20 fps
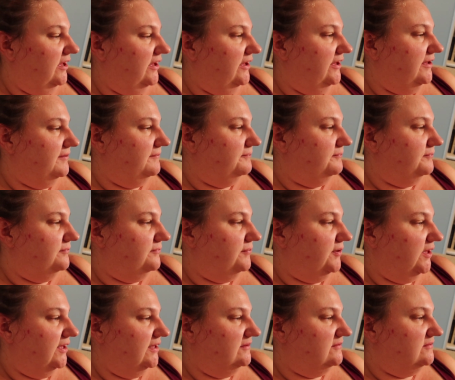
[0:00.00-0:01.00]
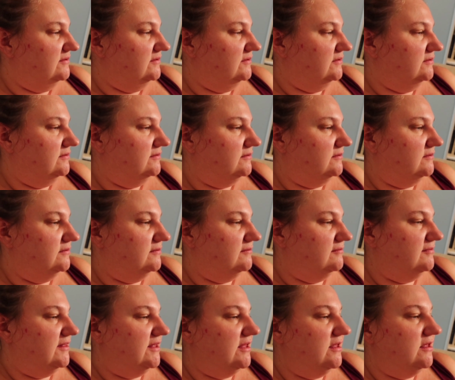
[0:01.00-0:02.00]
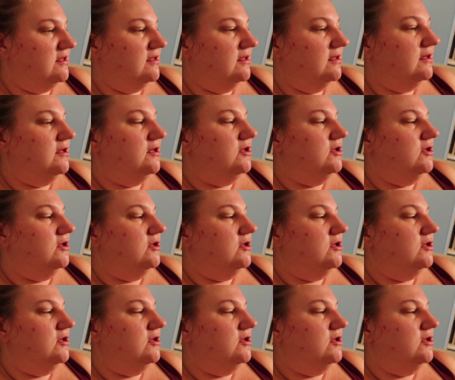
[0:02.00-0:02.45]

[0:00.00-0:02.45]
Um, but the,